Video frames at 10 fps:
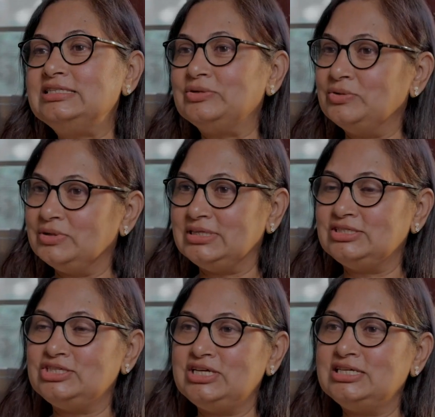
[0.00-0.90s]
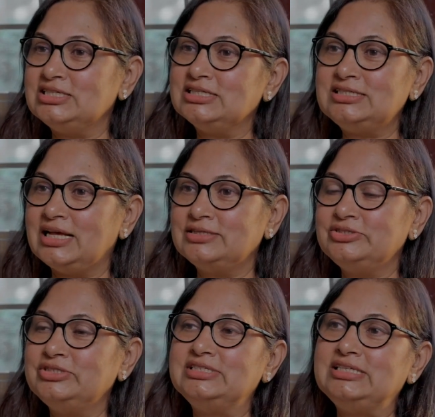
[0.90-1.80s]
So she just has
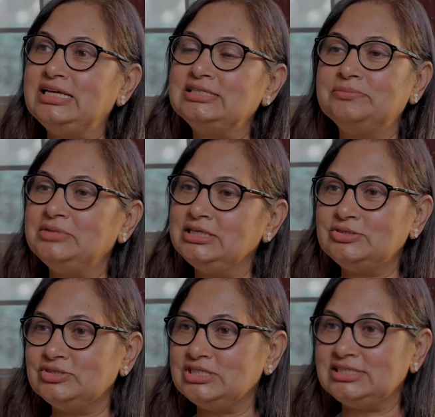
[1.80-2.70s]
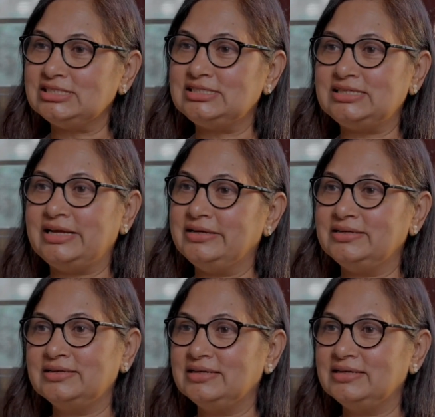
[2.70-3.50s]
to say something to Jesus and